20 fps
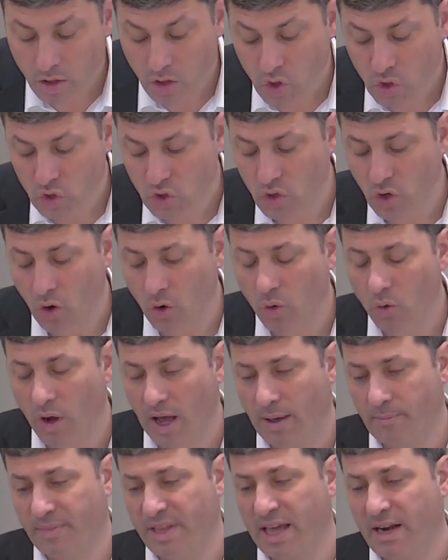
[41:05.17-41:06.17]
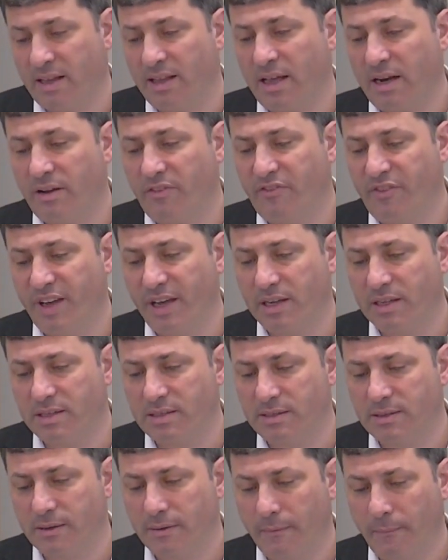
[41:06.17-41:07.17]
so I'm not allowed to
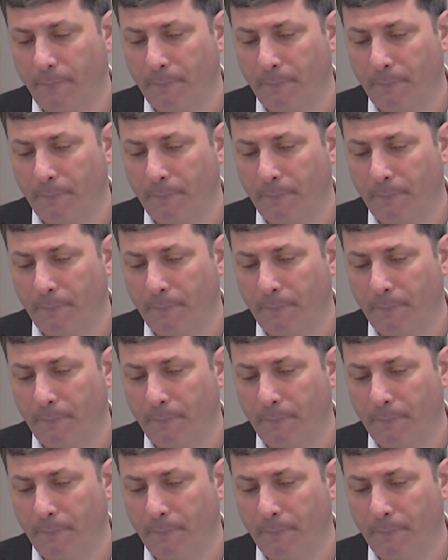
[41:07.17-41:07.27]
fix,